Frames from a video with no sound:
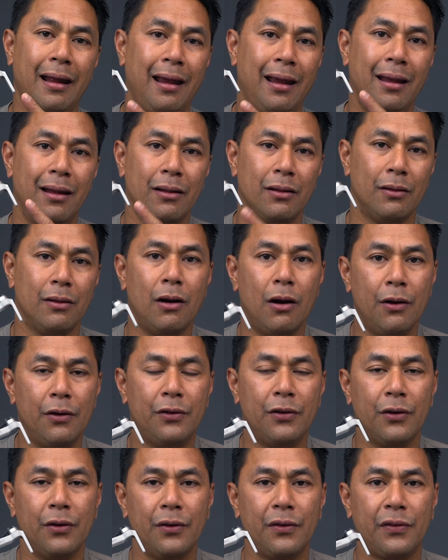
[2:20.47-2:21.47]
a
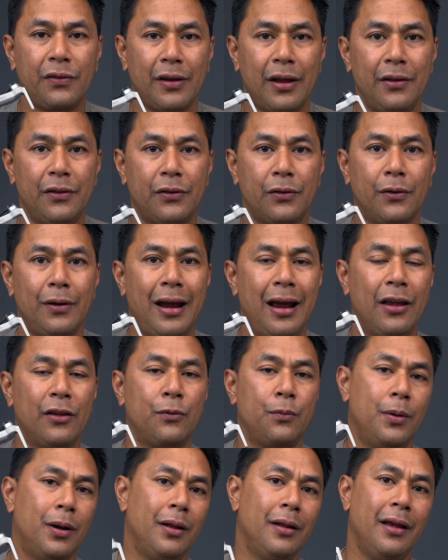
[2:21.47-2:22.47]
larger sensor as
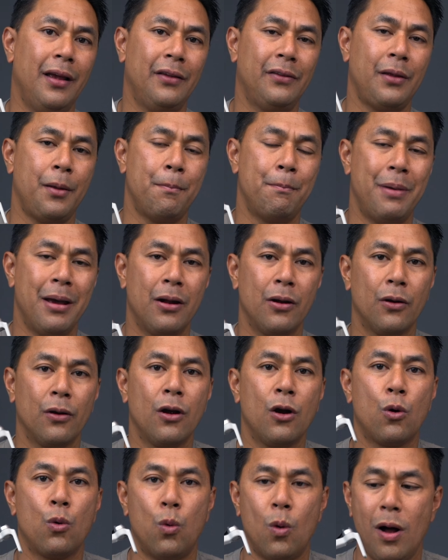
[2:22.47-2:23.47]
well as a better
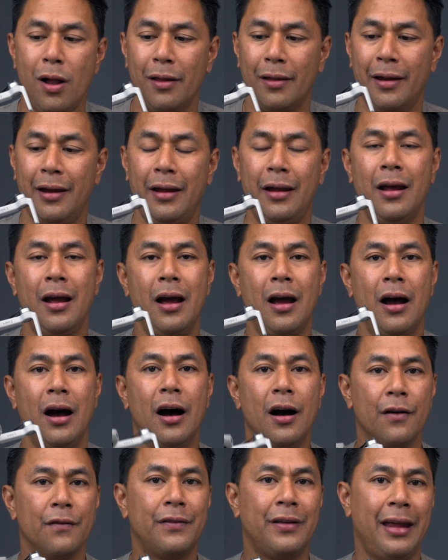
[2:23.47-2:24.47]
quality of